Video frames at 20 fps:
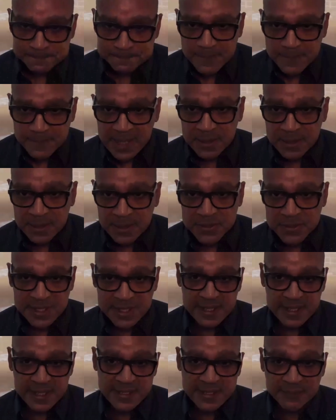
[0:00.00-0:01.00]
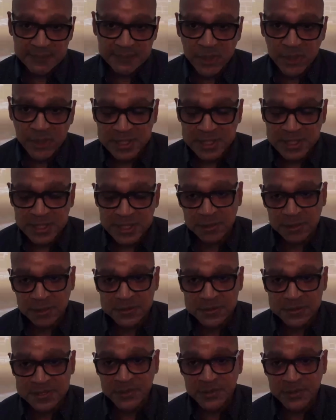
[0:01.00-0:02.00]
using things like Monte Carlo
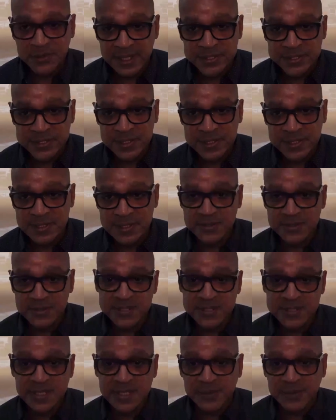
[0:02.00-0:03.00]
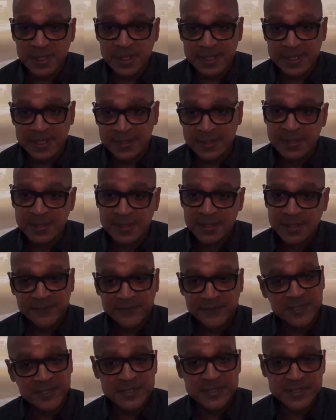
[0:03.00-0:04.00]
simulations to simulate
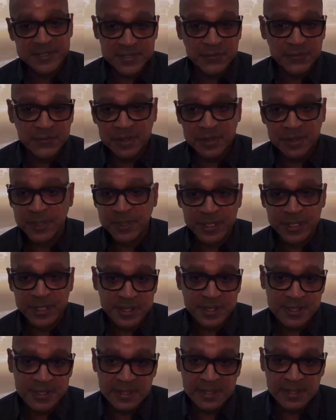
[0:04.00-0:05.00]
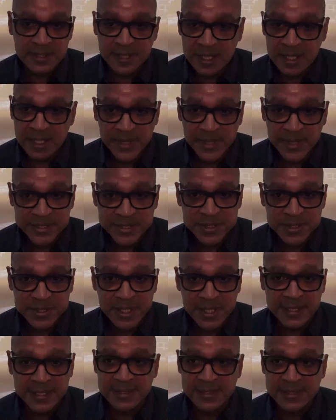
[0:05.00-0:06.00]
various token projects. And I imagine
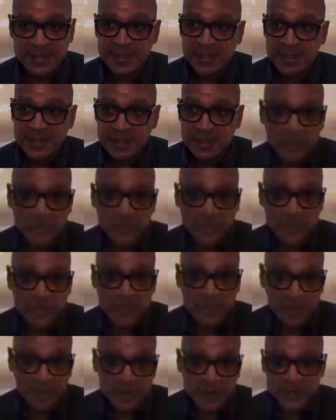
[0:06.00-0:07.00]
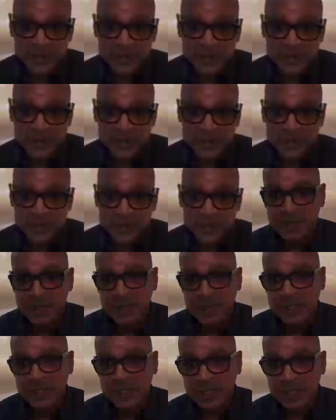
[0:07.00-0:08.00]
that we would encourage
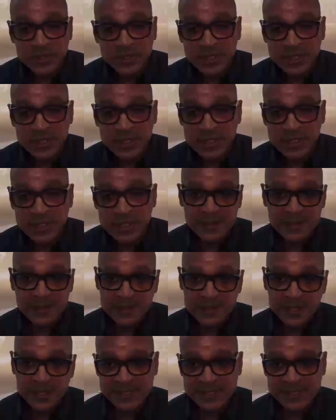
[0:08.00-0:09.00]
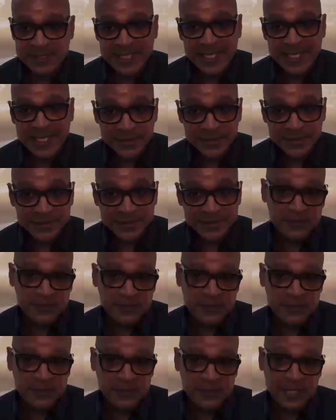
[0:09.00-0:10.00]
a community set of
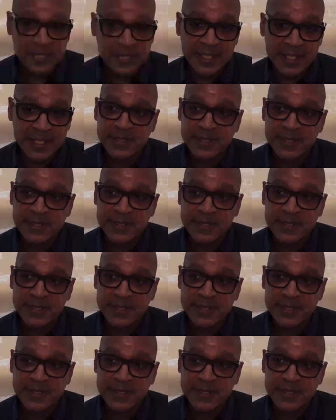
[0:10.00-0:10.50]
standards around